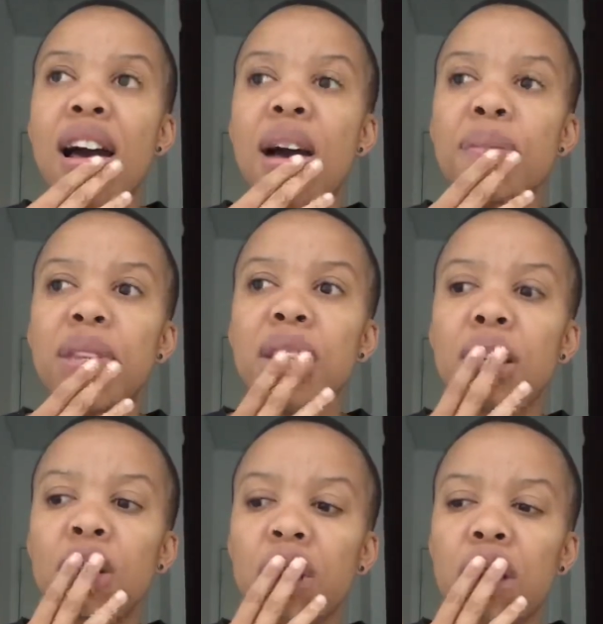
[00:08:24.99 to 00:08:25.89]
I'm
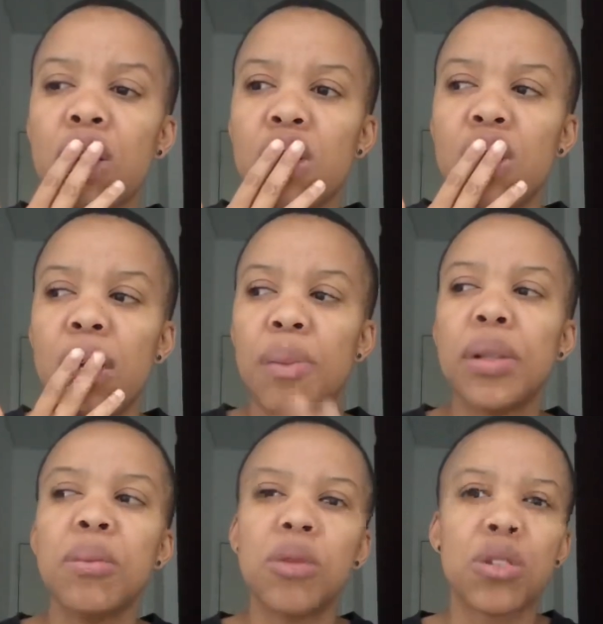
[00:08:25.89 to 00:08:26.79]
thinking, okay, cool, I'm
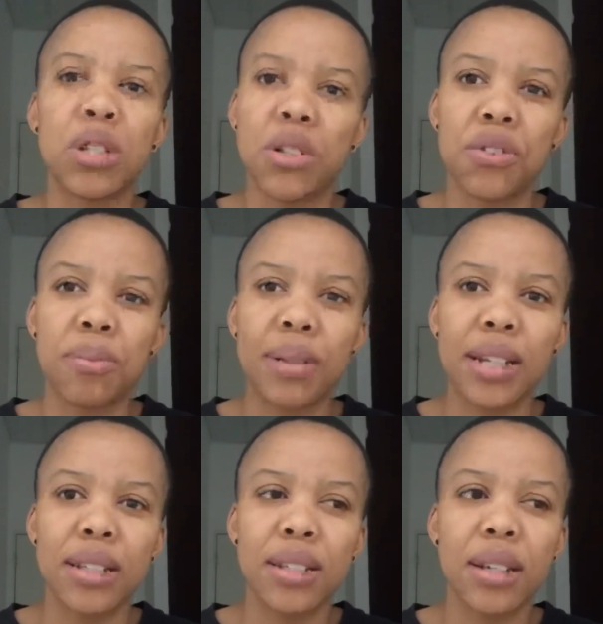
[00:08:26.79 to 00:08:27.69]
in the most dangerous place.